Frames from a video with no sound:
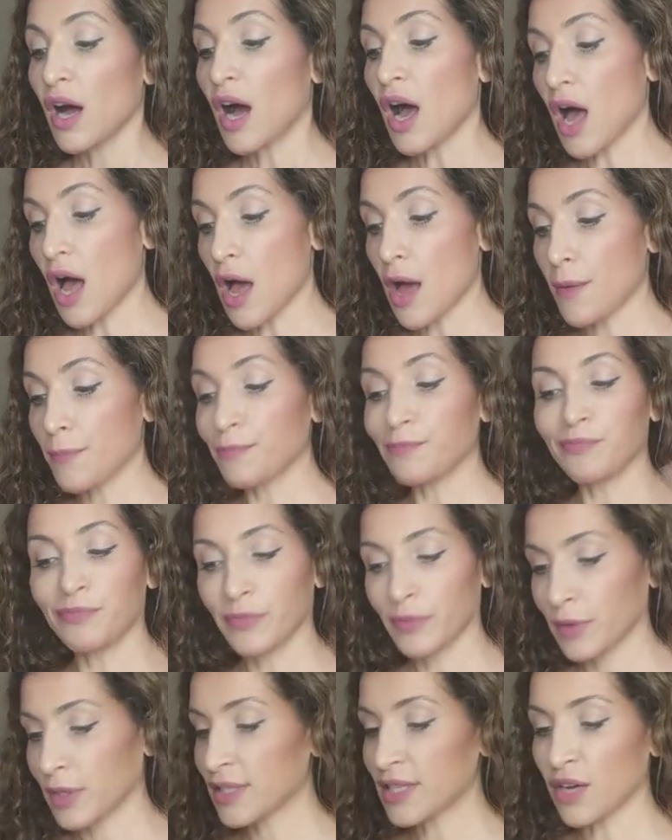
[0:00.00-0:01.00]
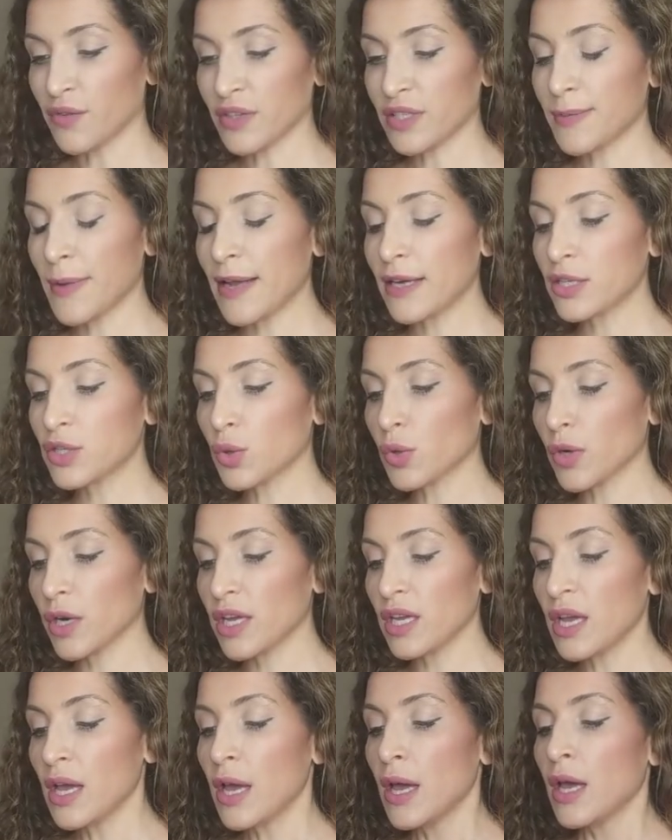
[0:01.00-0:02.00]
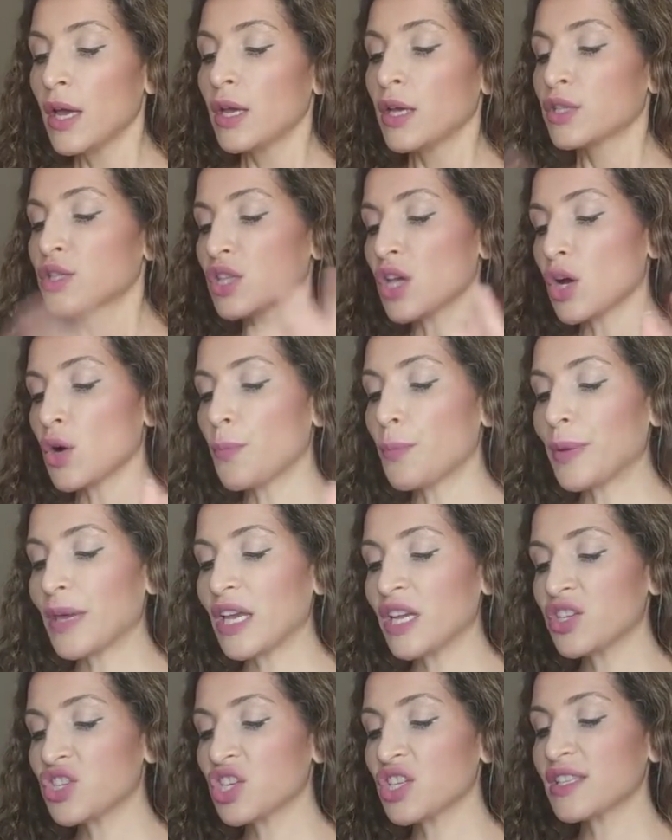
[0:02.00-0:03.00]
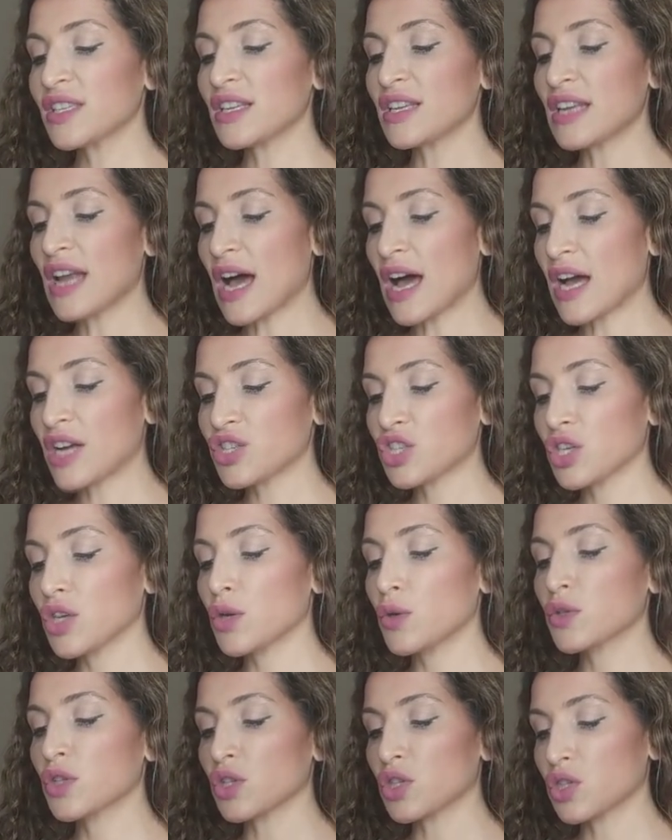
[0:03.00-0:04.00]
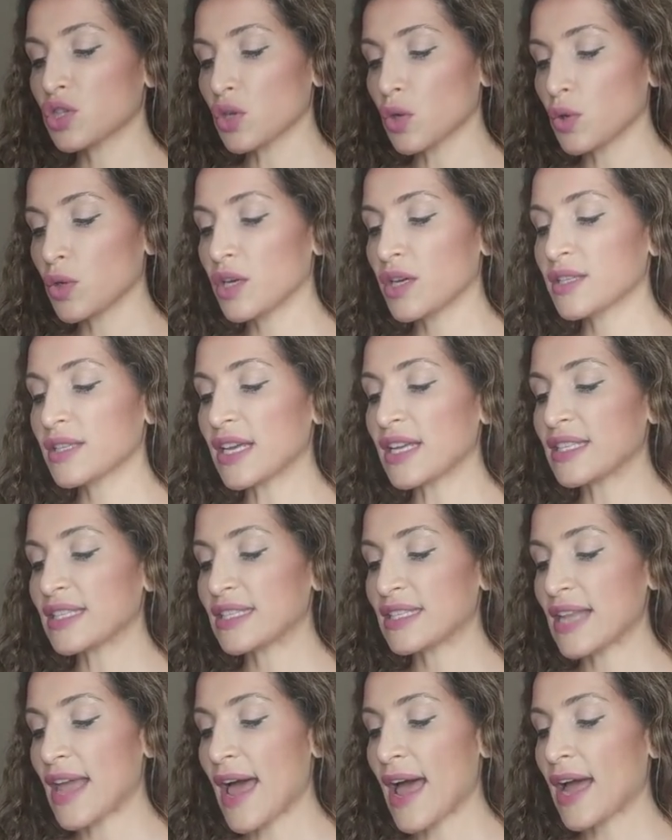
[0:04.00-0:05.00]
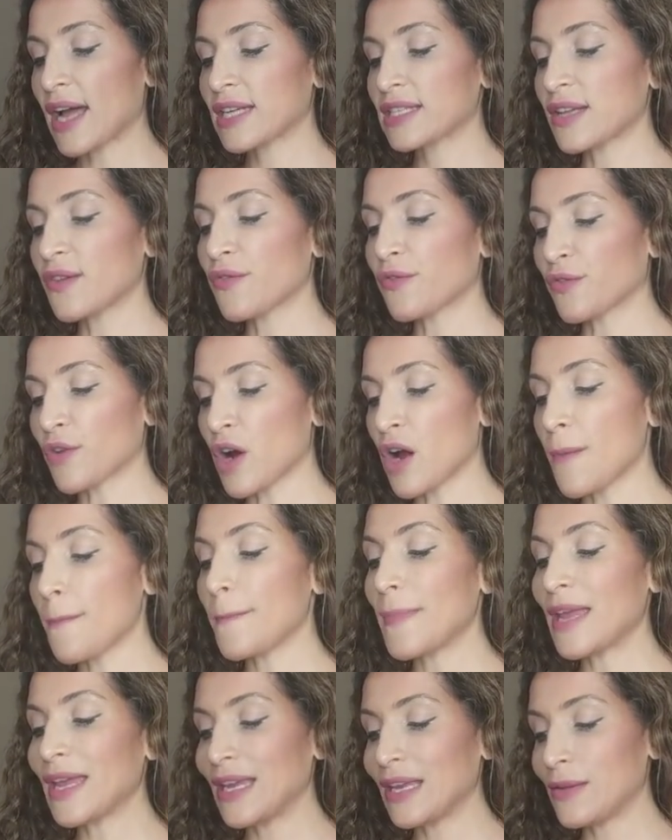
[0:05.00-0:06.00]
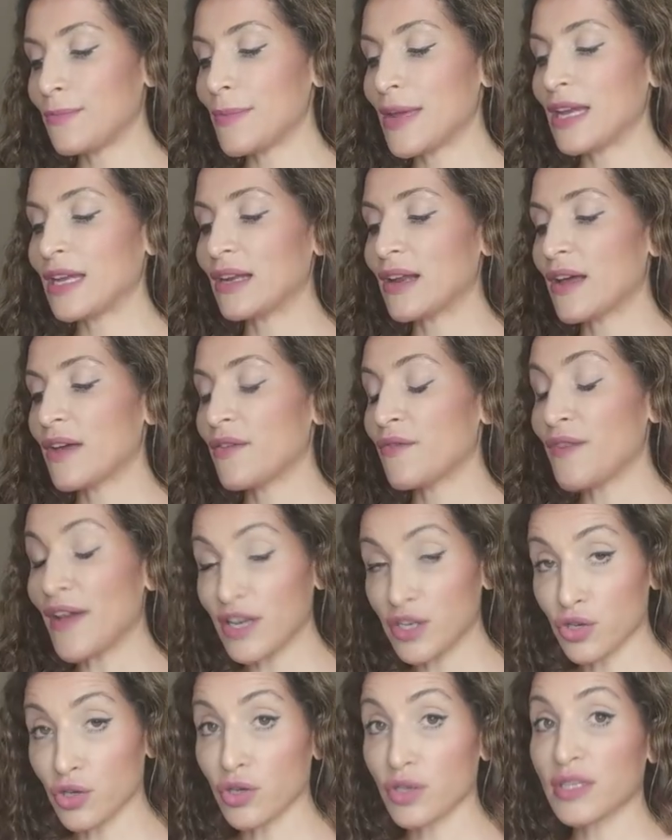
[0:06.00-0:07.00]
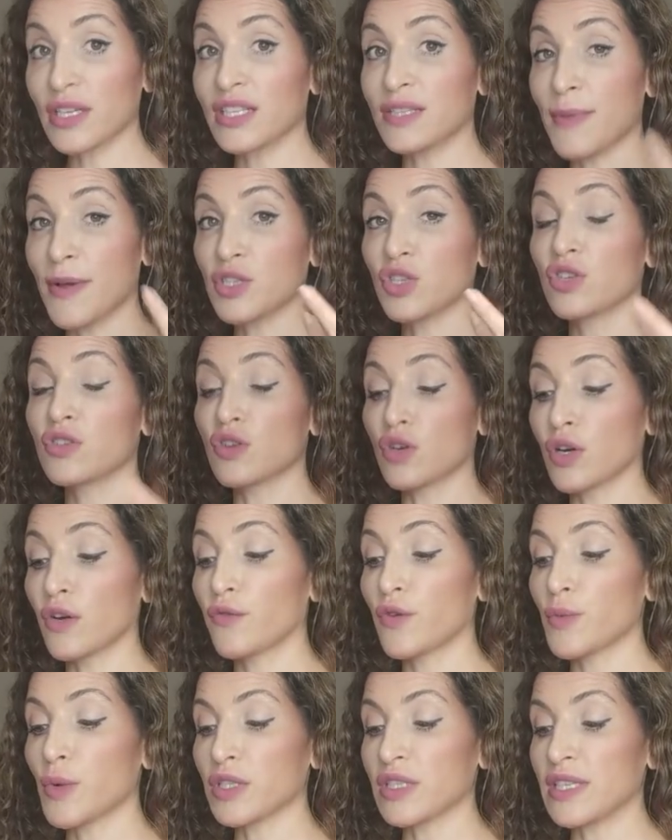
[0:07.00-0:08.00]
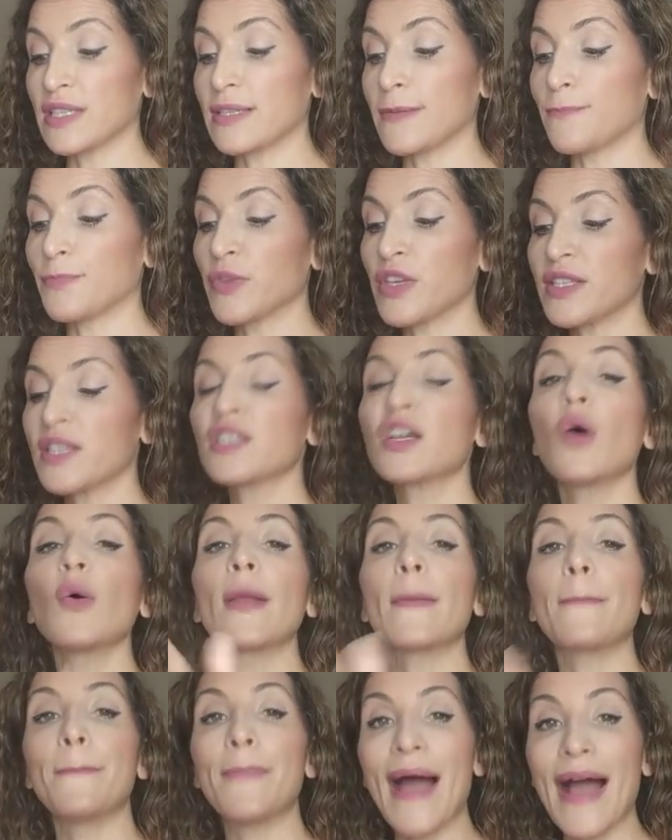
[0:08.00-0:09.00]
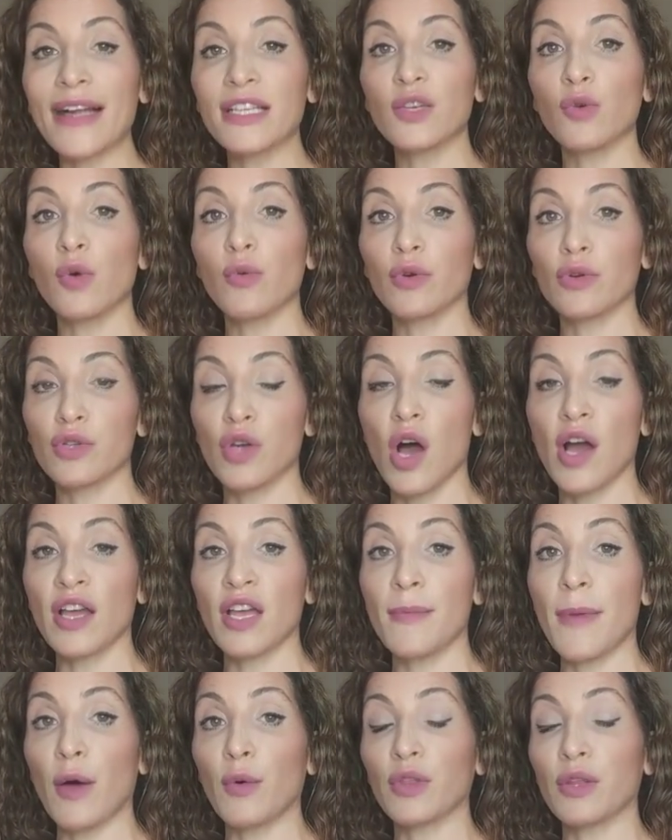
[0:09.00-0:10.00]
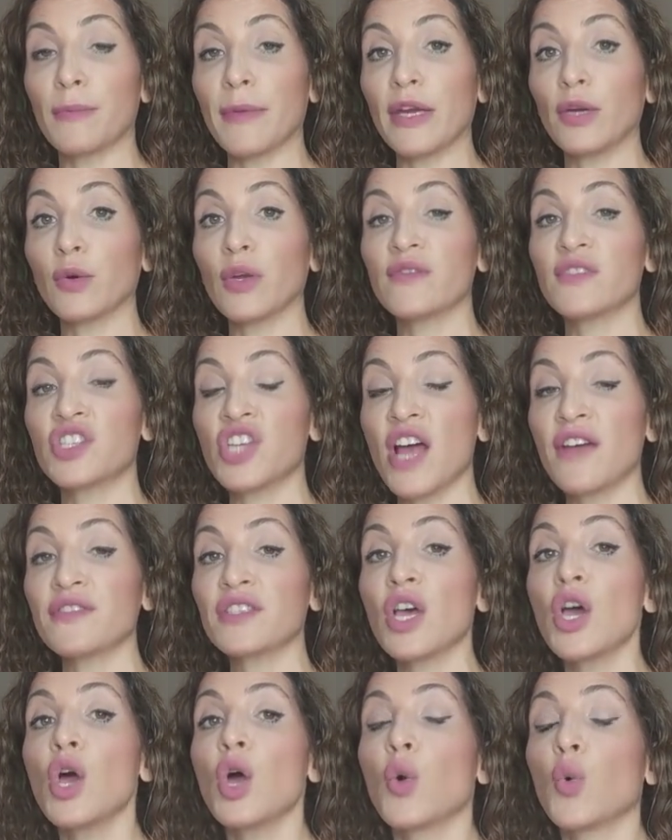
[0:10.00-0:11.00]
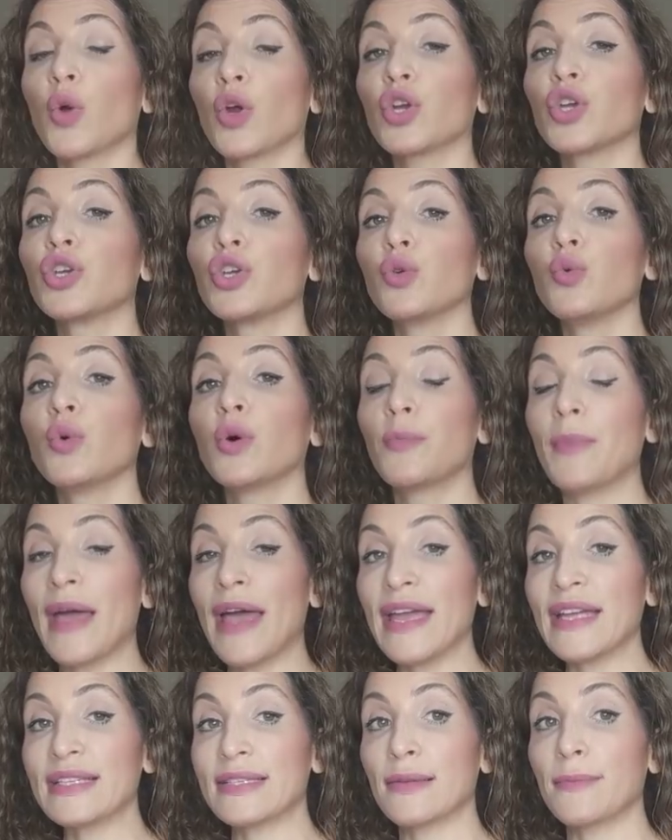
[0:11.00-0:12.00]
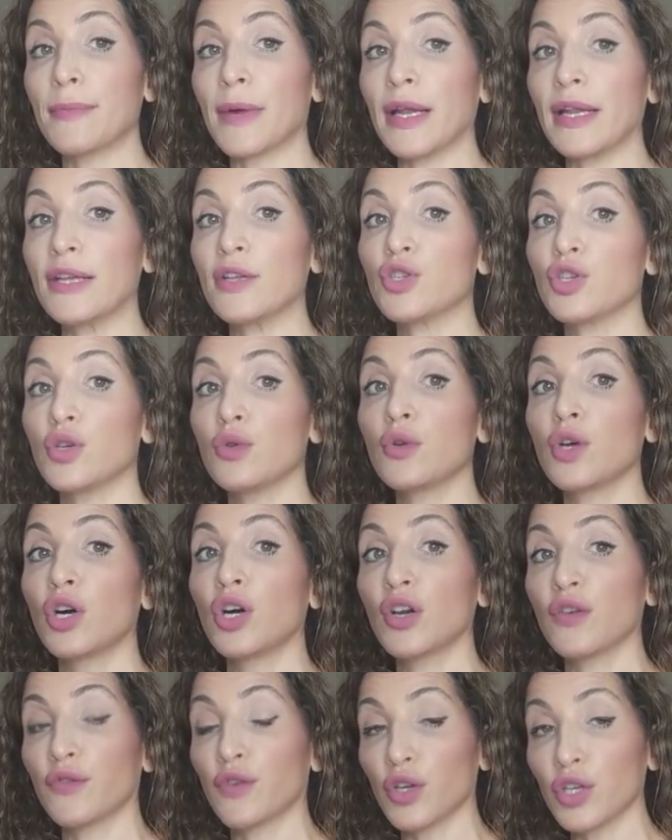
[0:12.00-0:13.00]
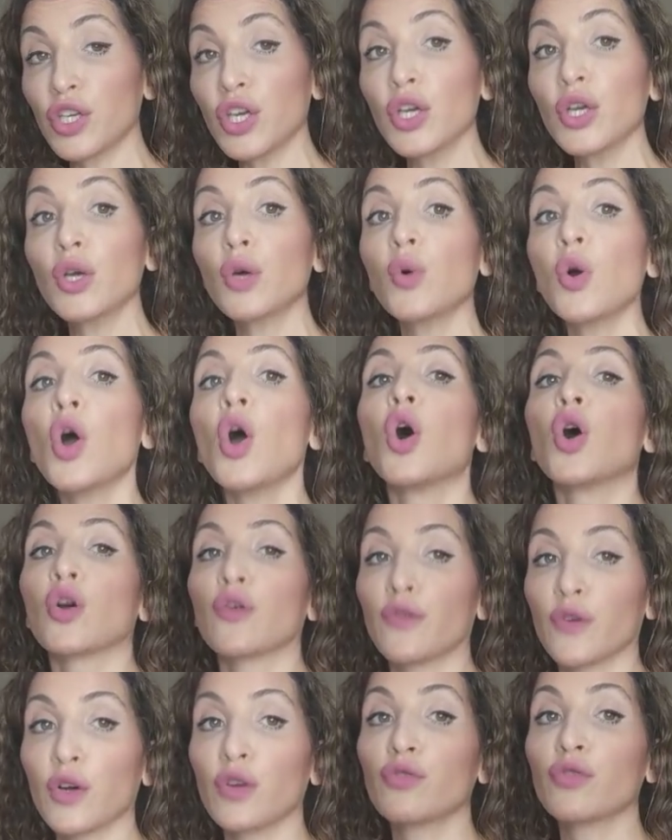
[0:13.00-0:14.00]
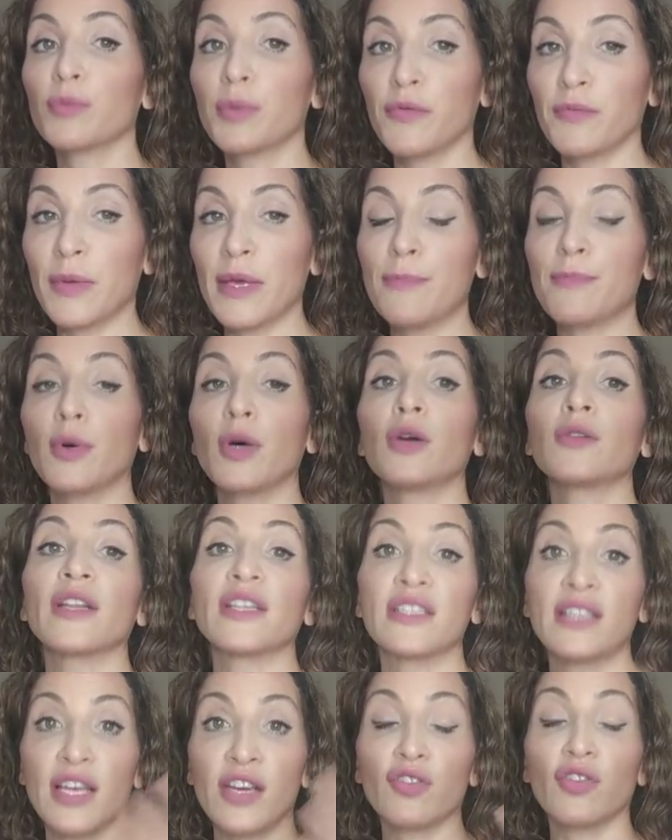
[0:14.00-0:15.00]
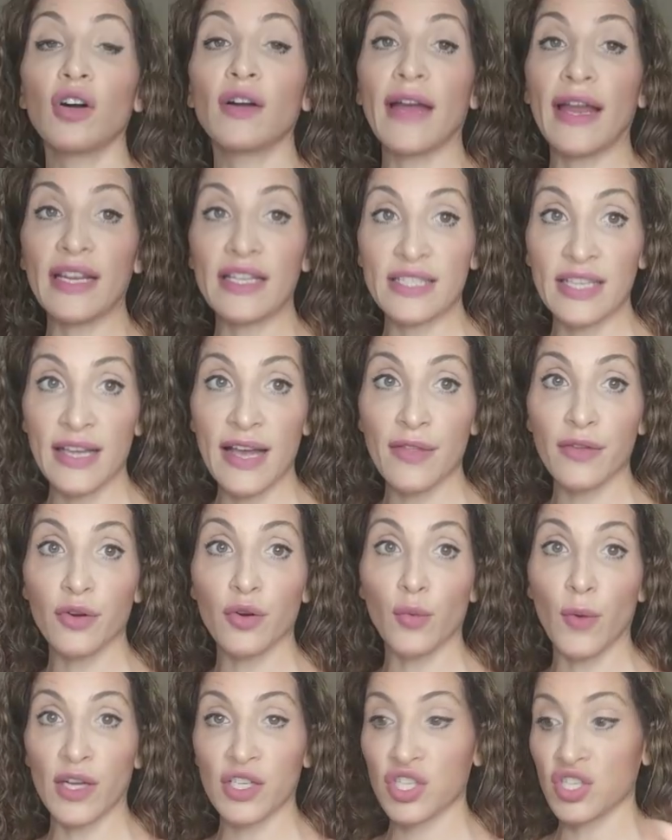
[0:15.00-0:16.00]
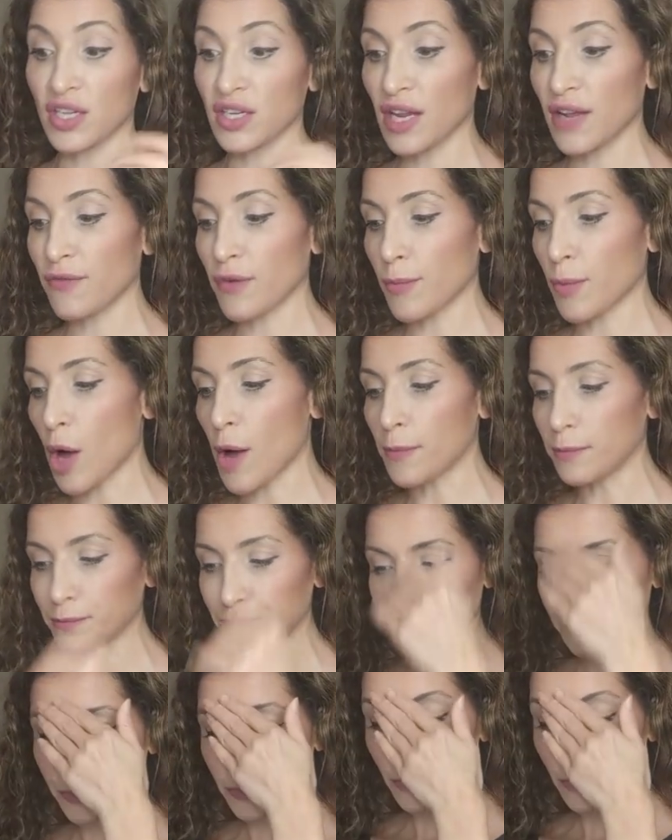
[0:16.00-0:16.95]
Um, Self explanatory. So, peaches, nachos, sodas, and snacks from inmate vendors, especially during football season. This is going back to what we were talking about with the microwave chefs, where you will pay somebody to cook for you or for a group of people. Let's say you're all getting together to watch Sunday football.